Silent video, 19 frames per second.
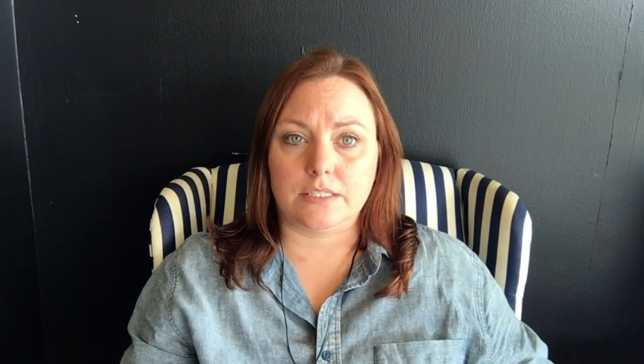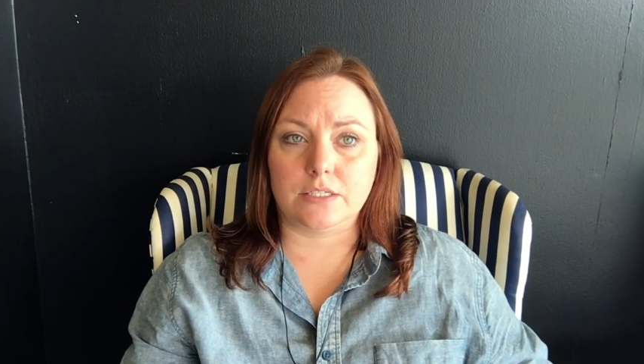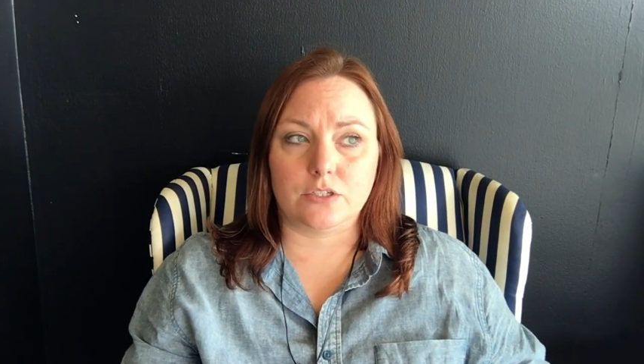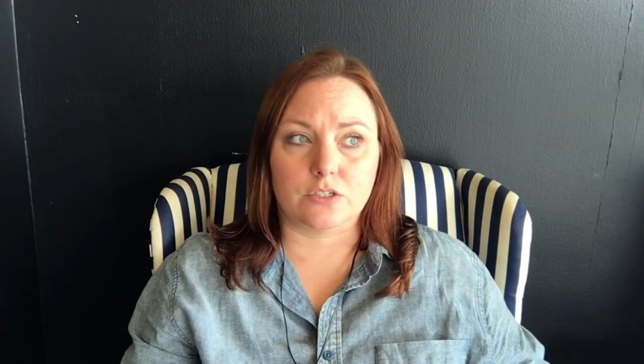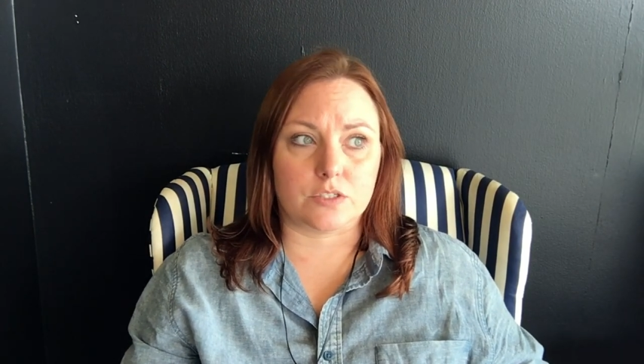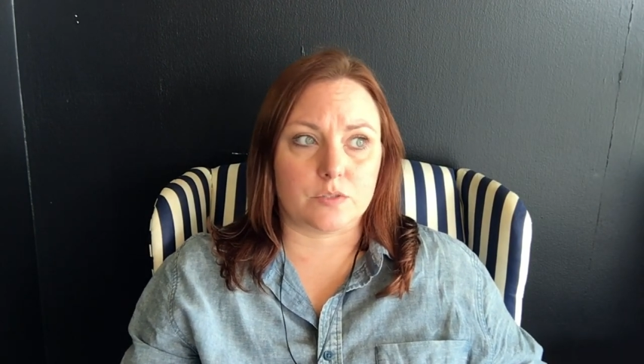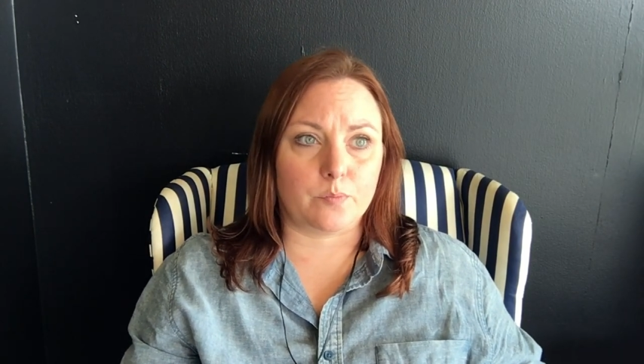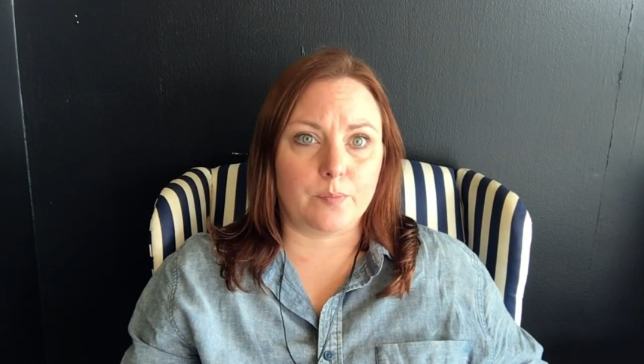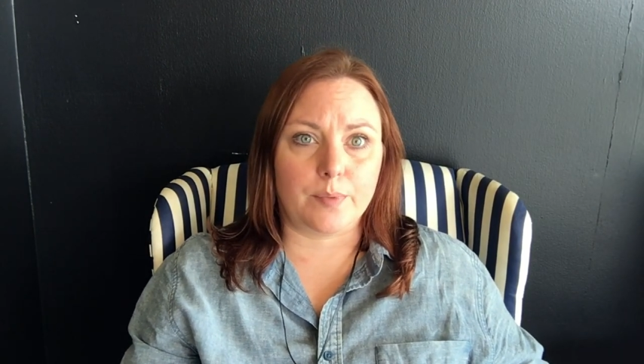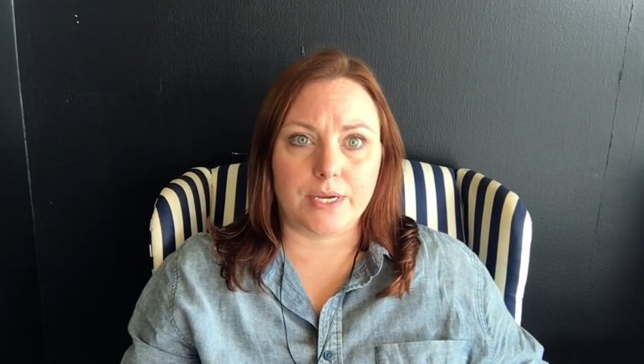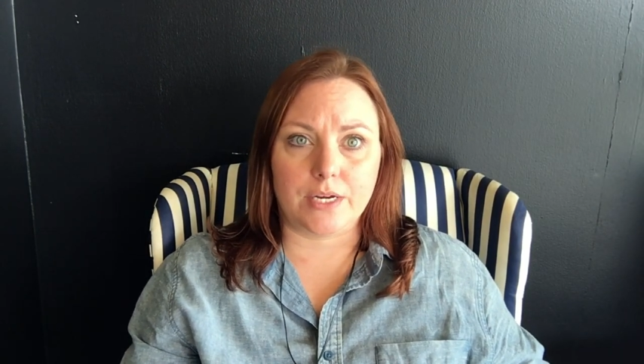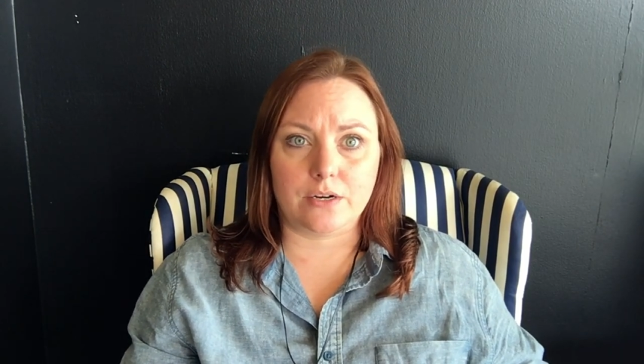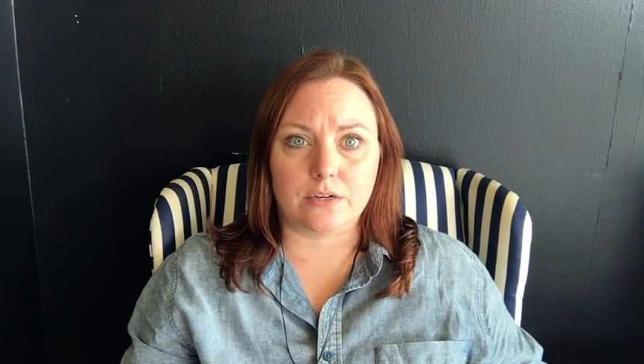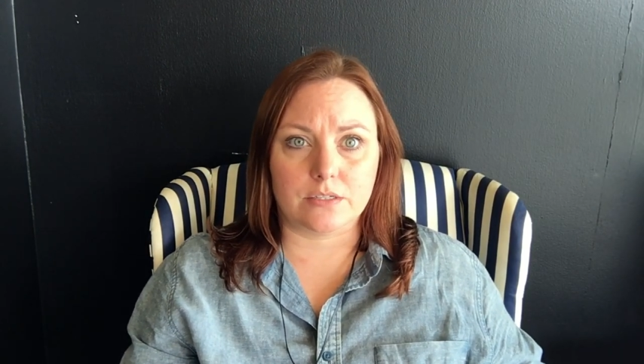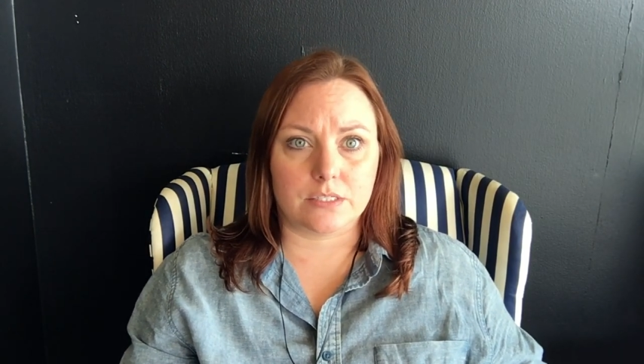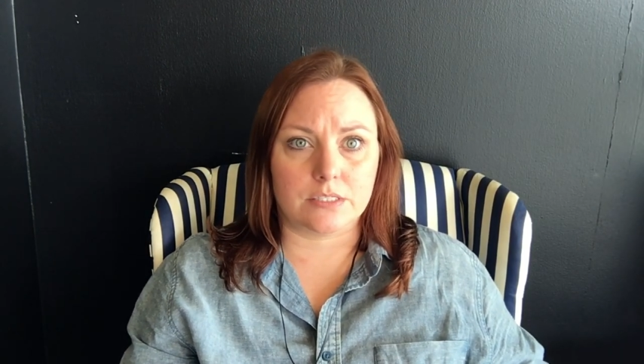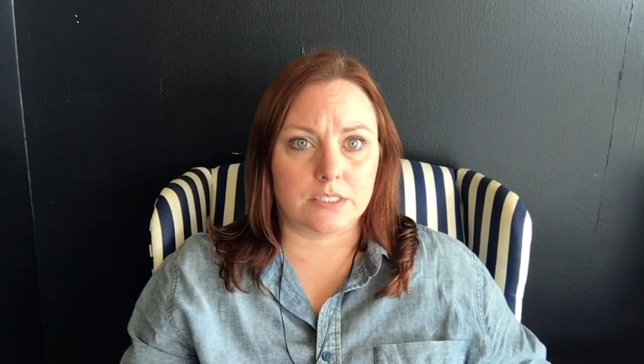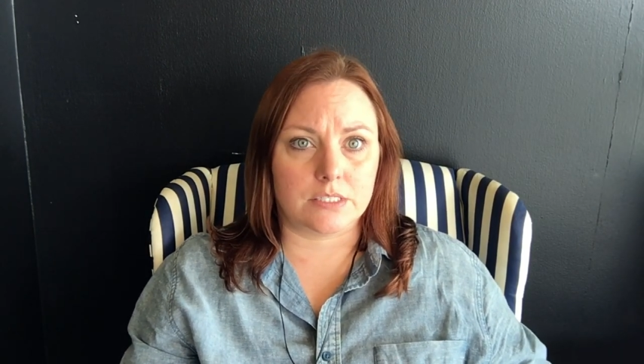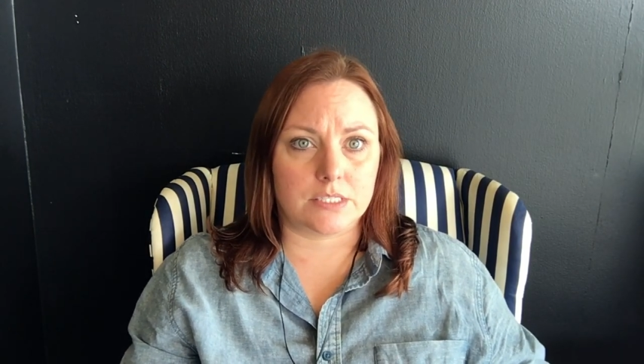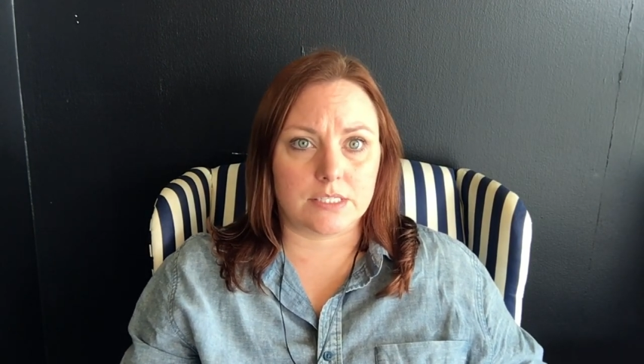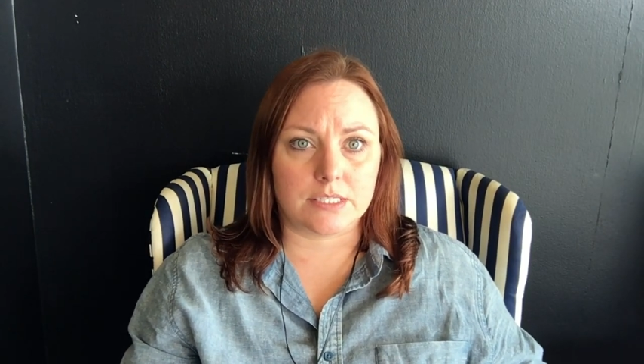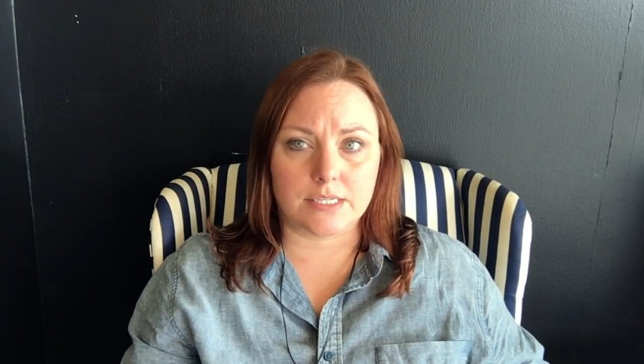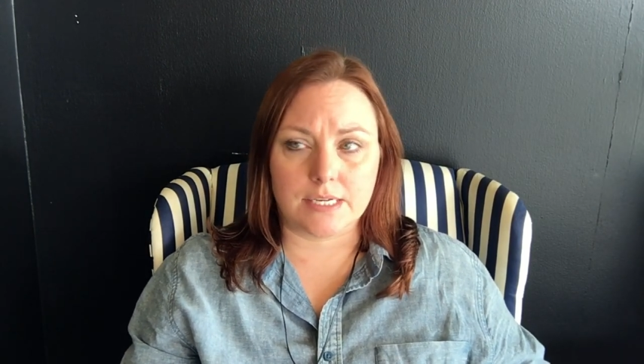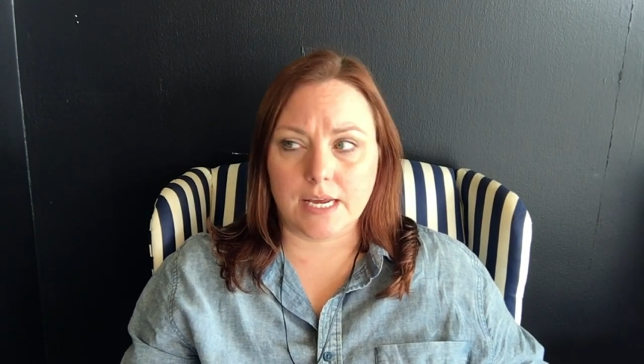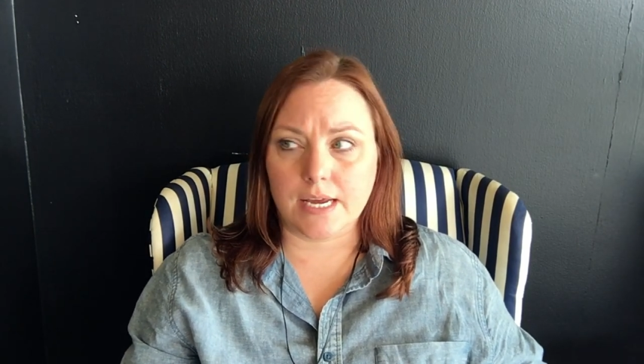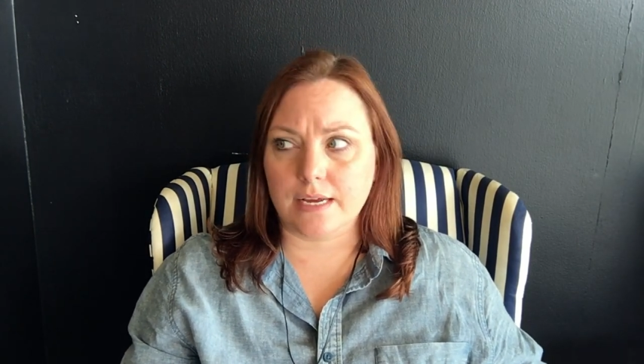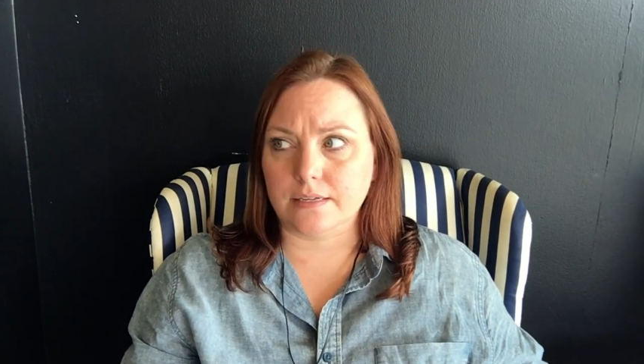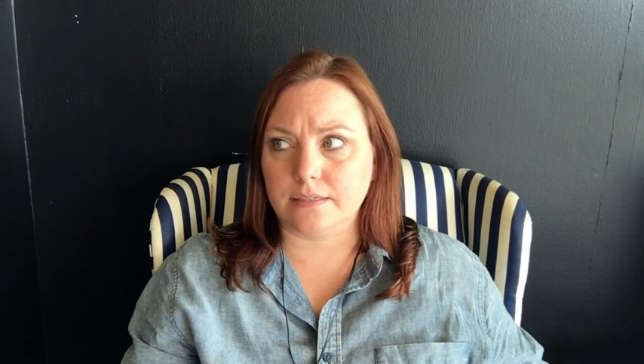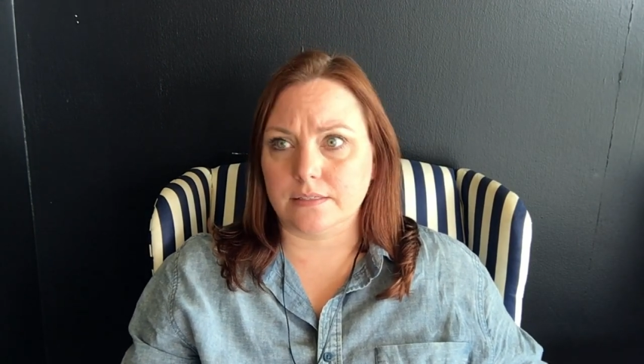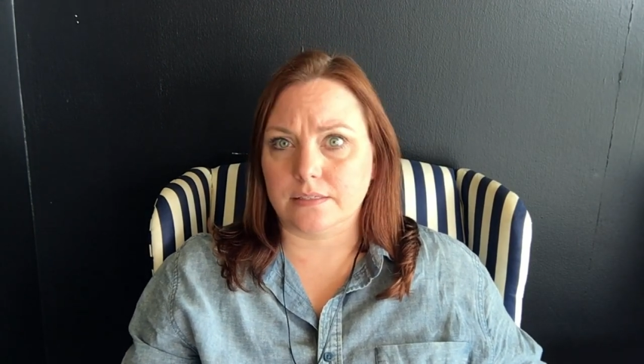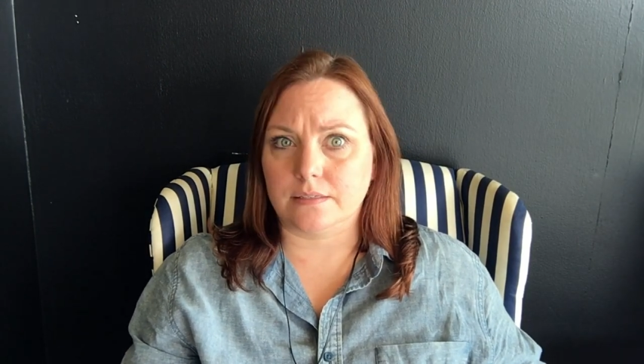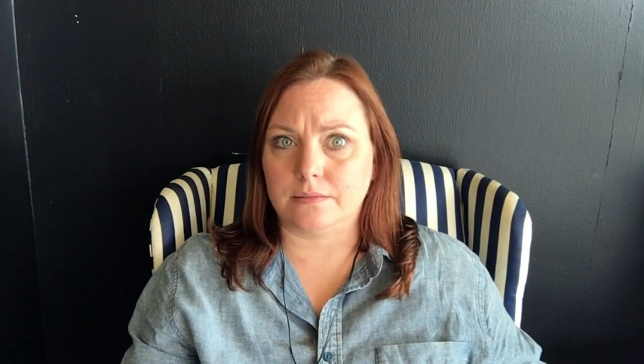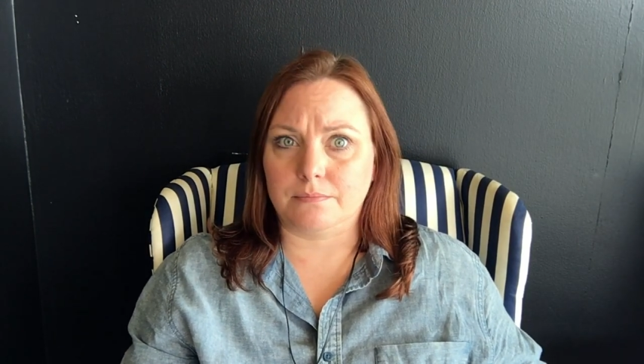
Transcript: There's bears and snakes